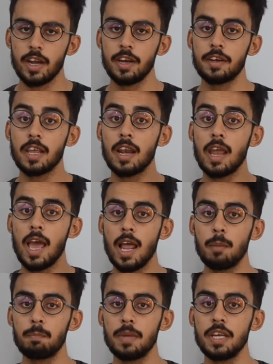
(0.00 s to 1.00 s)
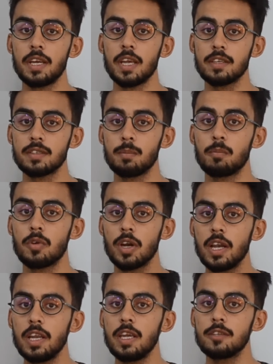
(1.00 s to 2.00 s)
and it can help me take some
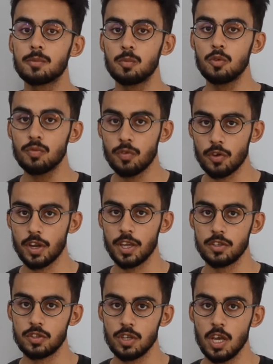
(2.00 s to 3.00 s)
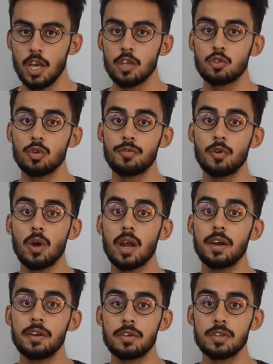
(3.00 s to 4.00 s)
really smooth footage. So if you
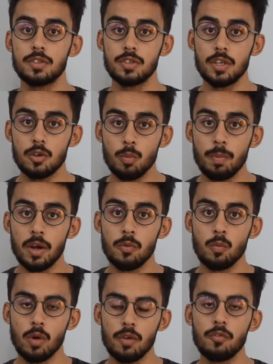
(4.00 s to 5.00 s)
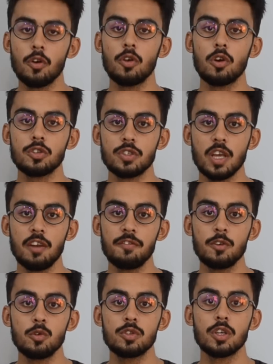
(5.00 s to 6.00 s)
are interested to build one for yourself
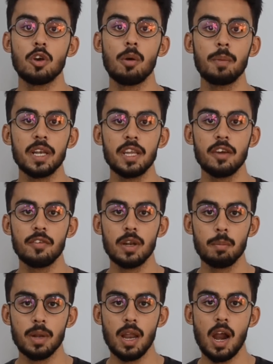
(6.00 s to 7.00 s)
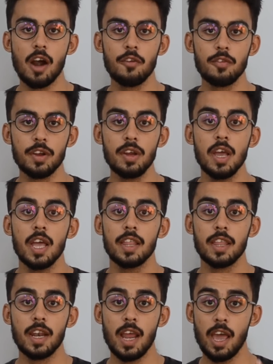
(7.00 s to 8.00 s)
using commonly available hardware,
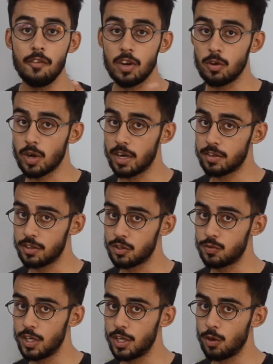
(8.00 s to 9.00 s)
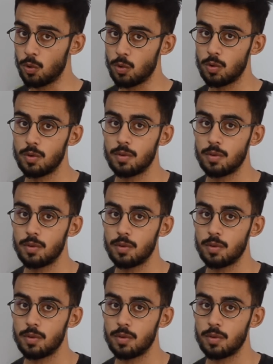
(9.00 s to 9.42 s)
then have a look at this video.